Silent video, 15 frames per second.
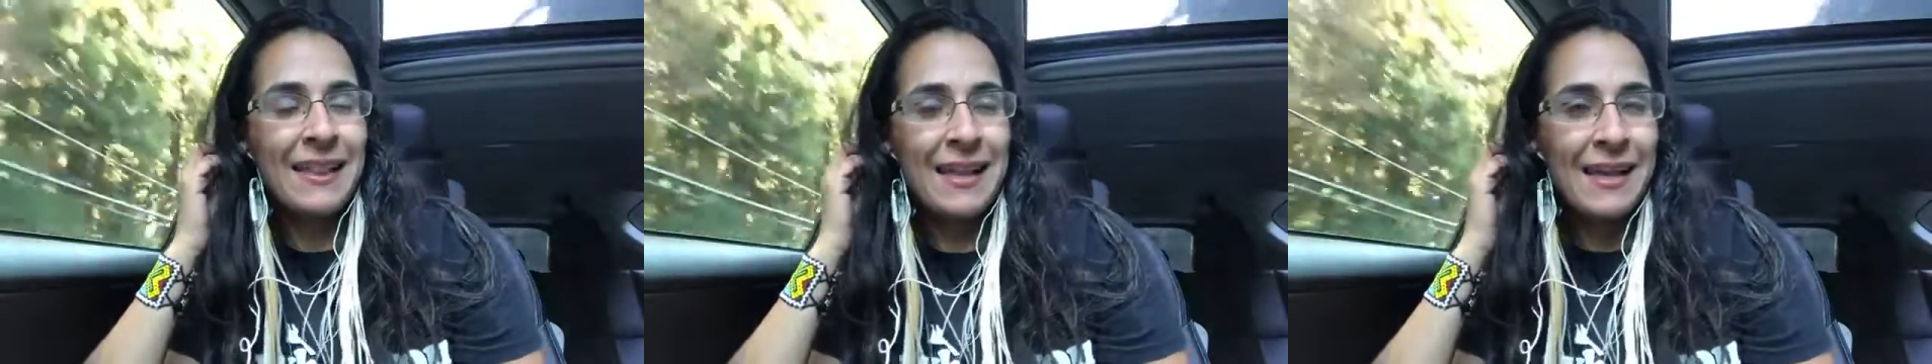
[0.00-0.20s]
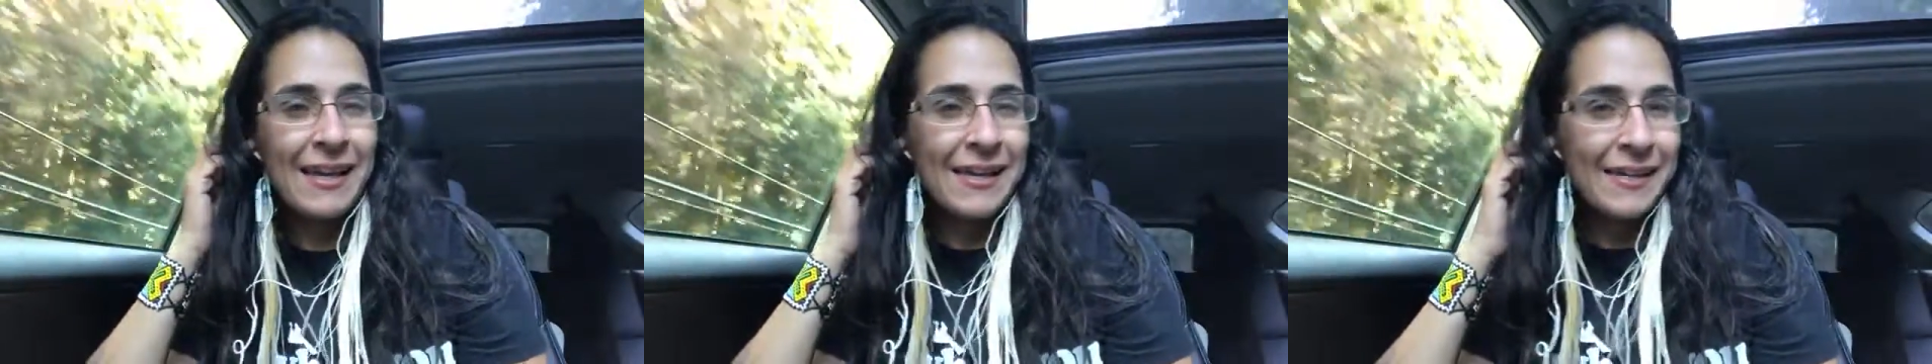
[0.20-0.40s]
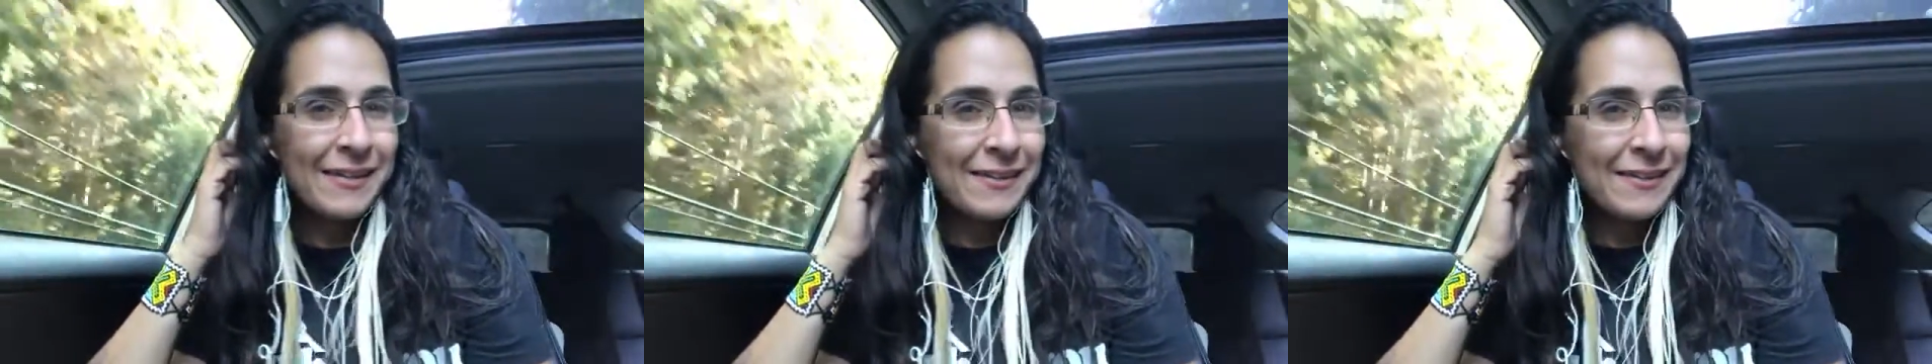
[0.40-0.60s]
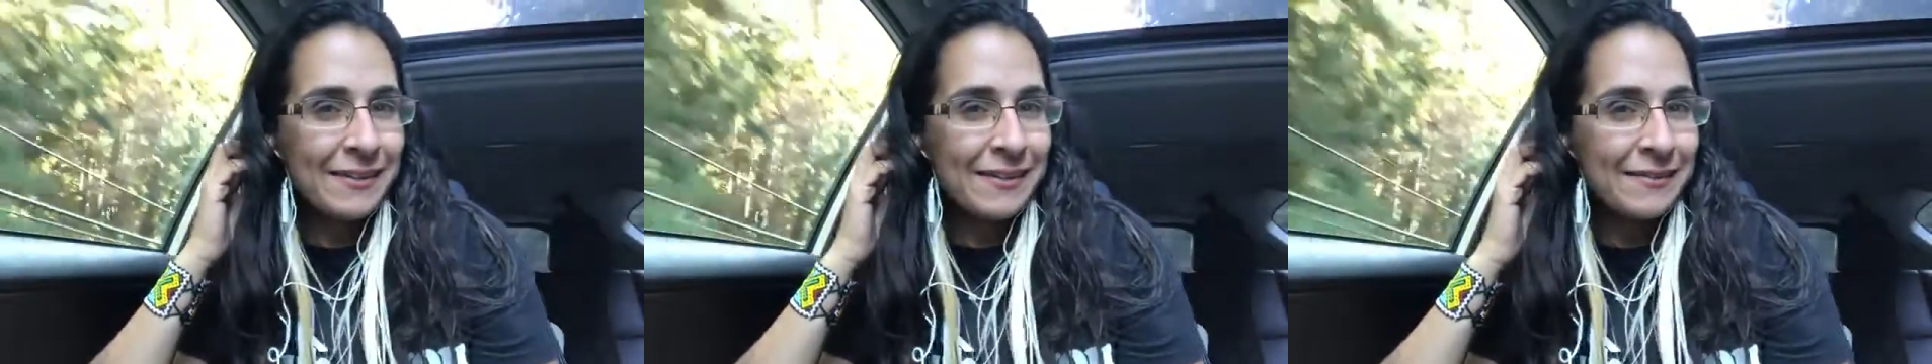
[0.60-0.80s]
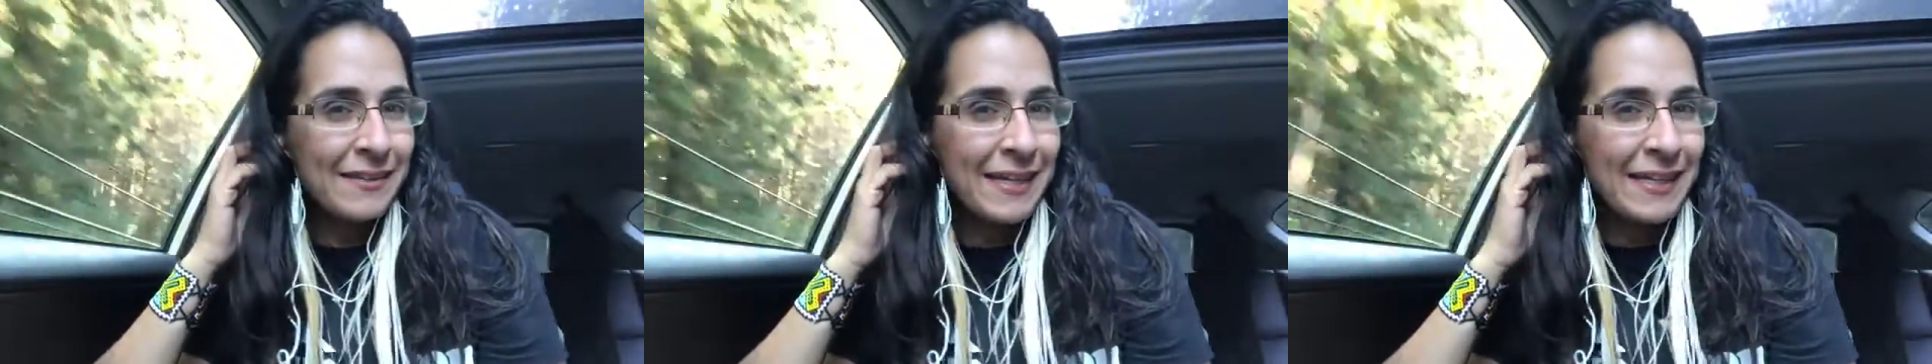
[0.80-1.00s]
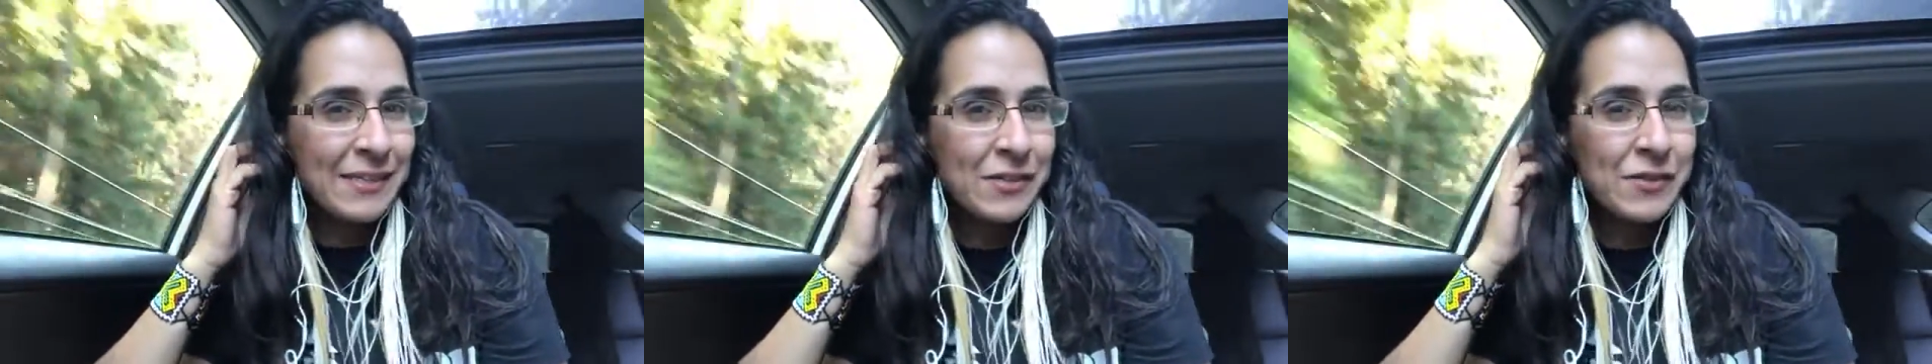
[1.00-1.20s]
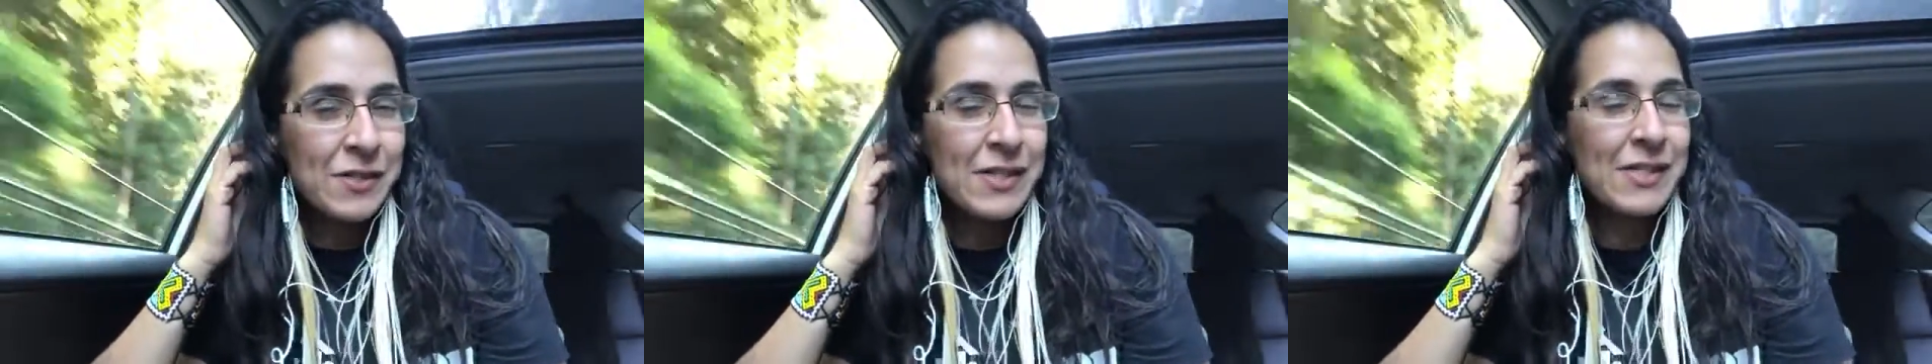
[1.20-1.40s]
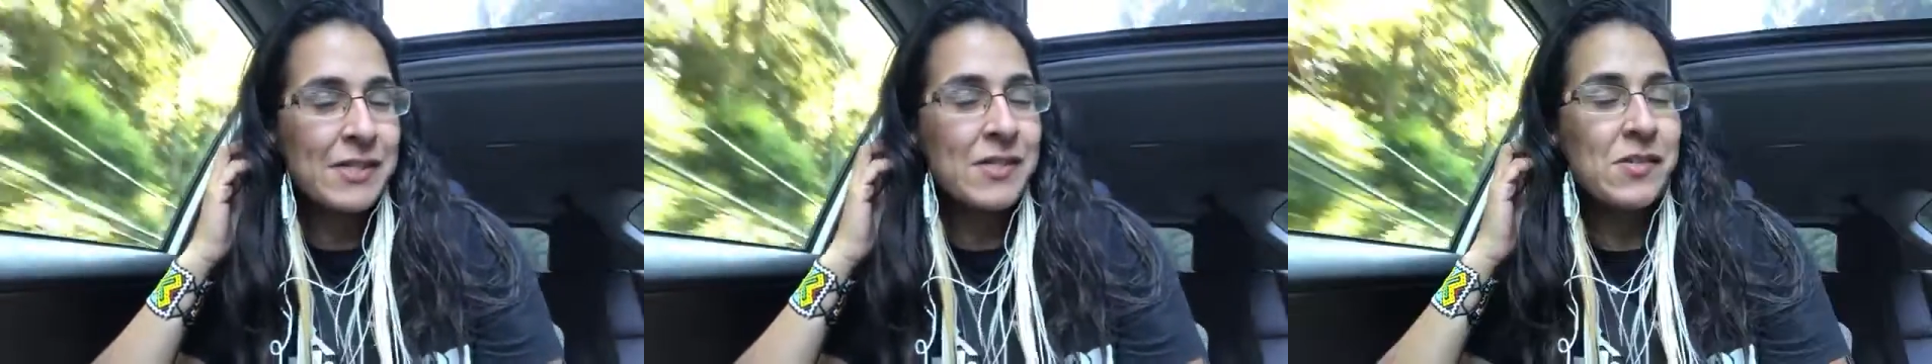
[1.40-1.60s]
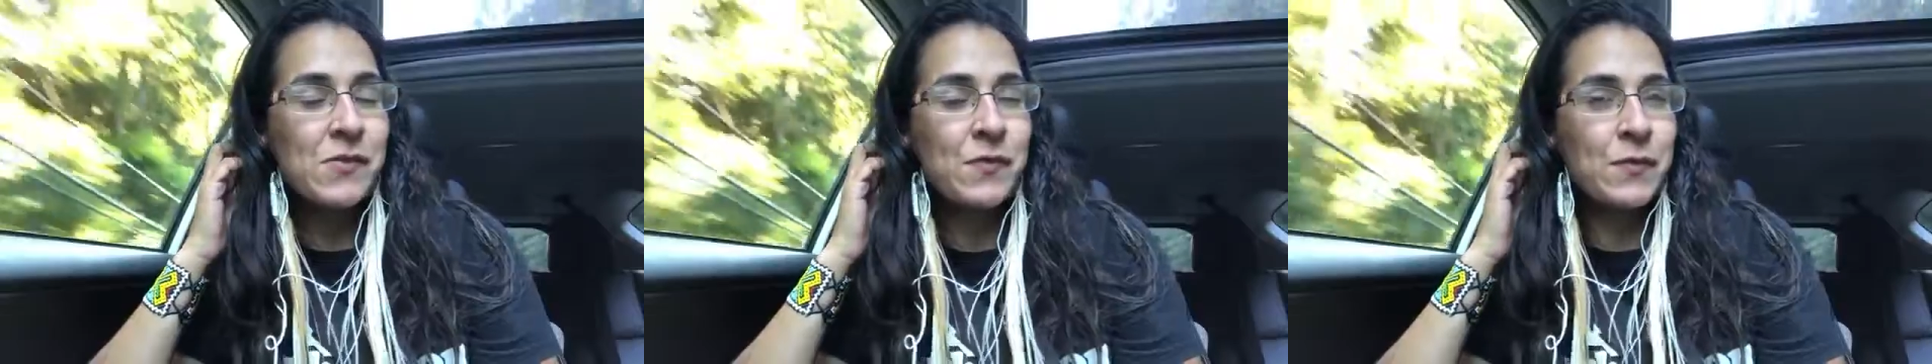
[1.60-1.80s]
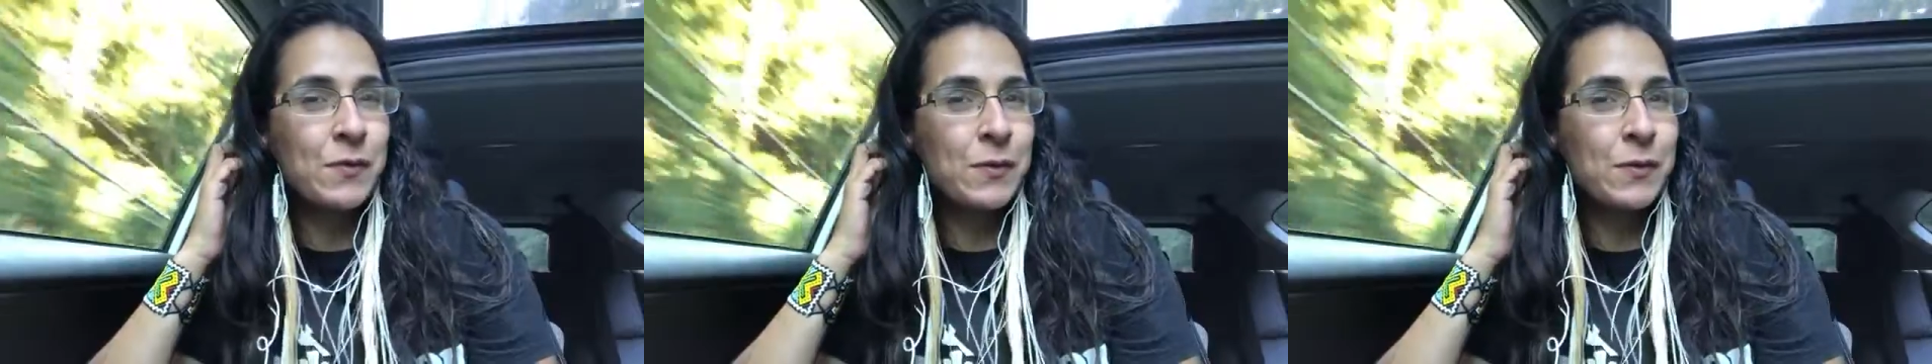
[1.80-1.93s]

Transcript: client of Adrienne's